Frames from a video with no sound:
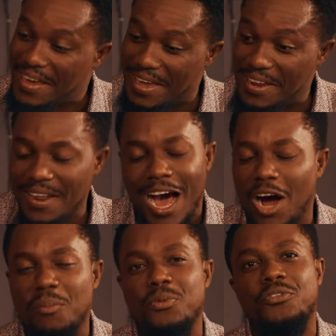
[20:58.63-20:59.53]
And
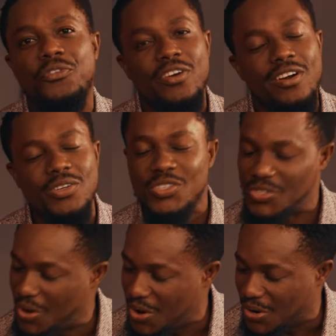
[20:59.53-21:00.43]
our preferred
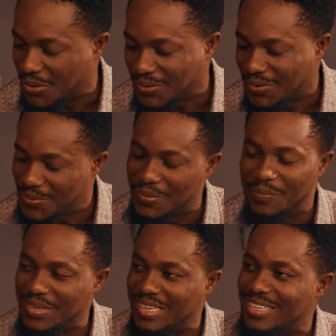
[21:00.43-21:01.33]
song
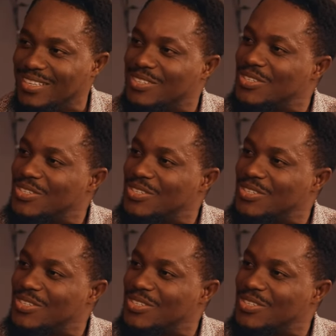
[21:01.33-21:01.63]
would be